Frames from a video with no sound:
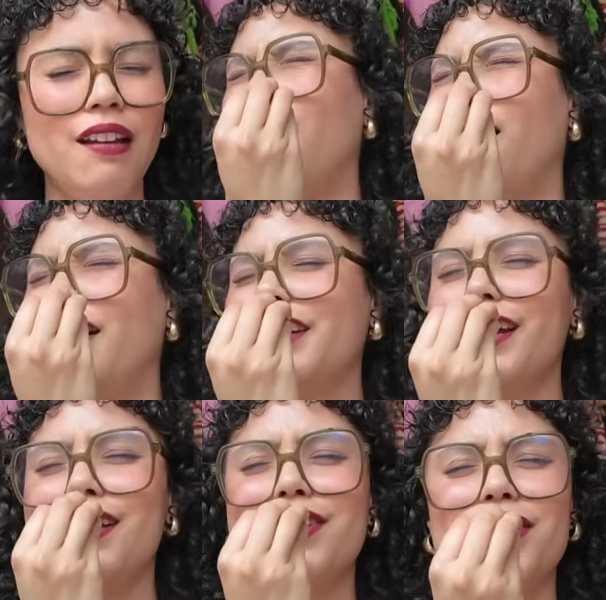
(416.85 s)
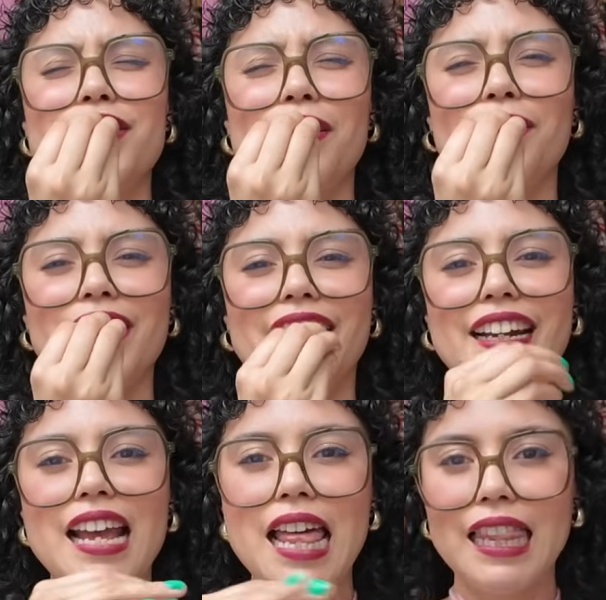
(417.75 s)
Oh, it's so
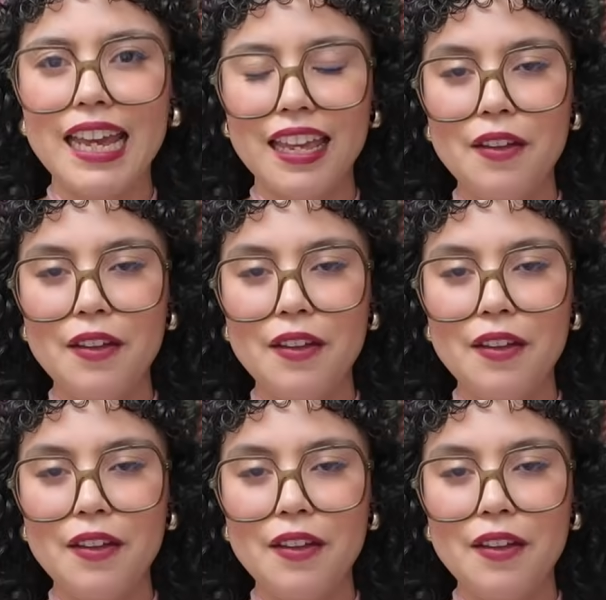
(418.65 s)
good. Like